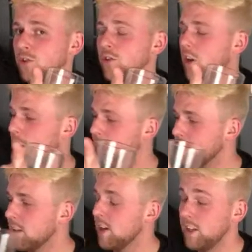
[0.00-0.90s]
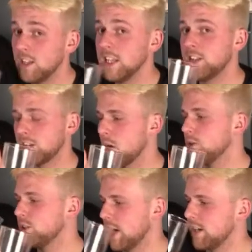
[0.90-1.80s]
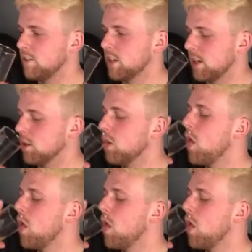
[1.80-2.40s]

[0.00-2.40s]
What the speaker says: joined, you need to go and check his channel.